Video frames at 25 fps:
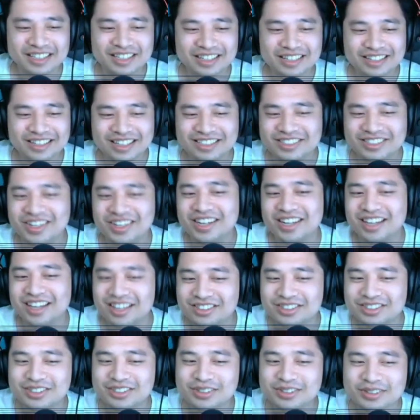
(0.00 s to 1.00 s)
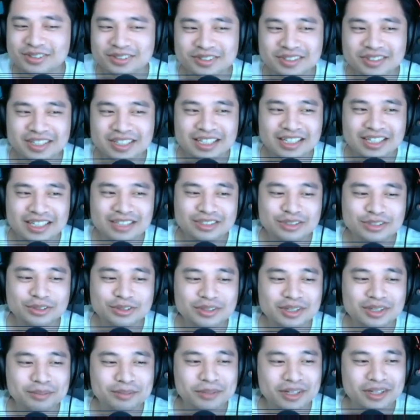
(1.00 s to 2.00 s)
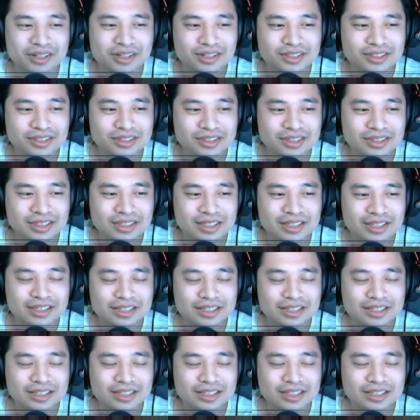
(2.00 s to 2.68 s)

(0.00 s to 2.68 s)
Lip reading: Okay, so I got two Camillas.